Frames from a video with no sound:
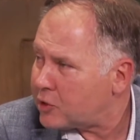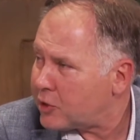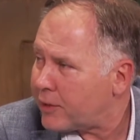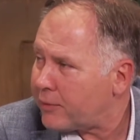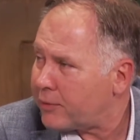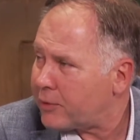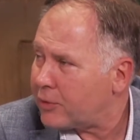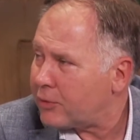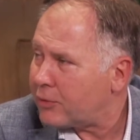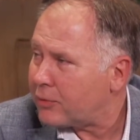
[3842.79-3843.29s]

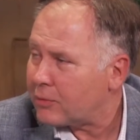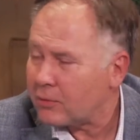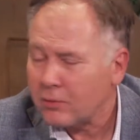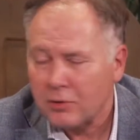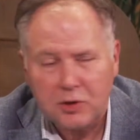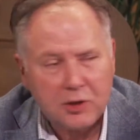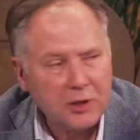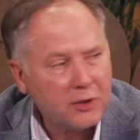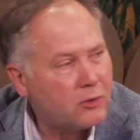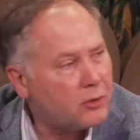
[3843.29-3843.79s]
sharing your
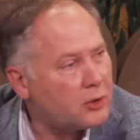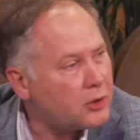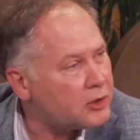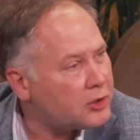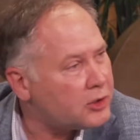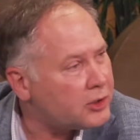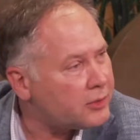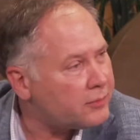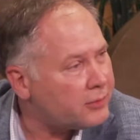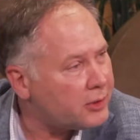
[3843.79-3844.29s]
thoughts and
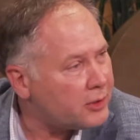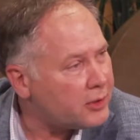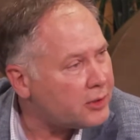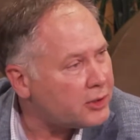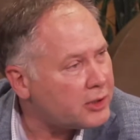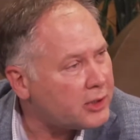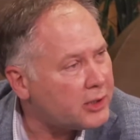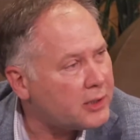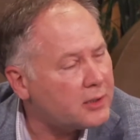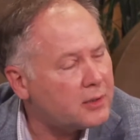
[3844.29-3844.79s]
knowledge with
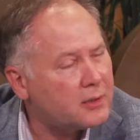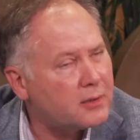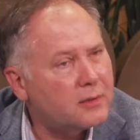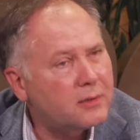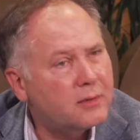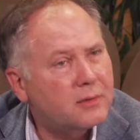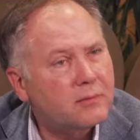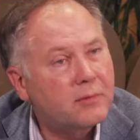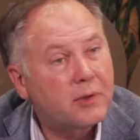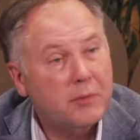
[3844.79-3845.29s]
us and
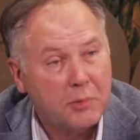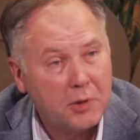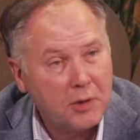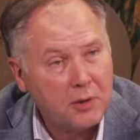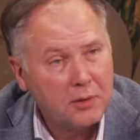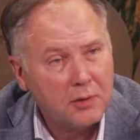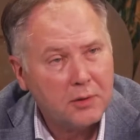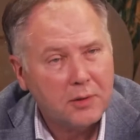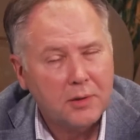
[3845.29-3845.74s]
with me.